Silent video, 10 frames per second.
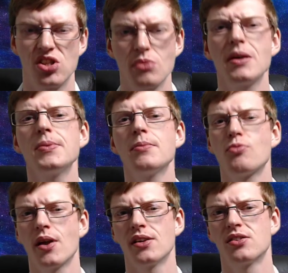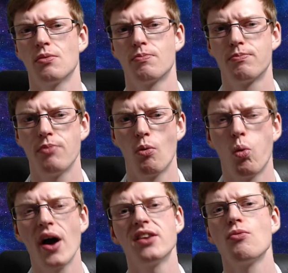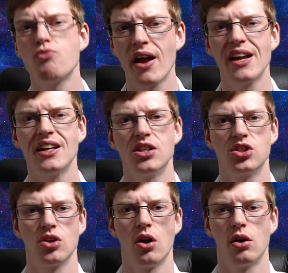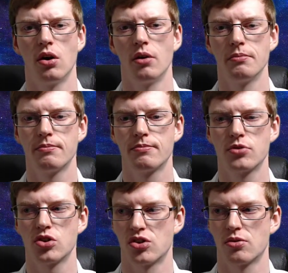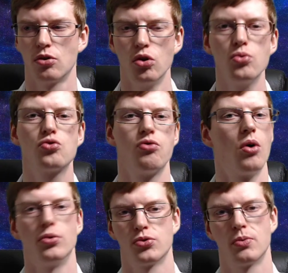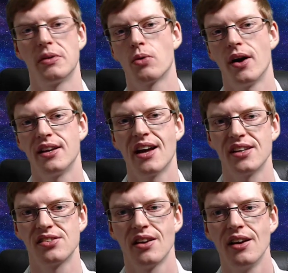So maybe a wider range on just loot rolls would be quite nice.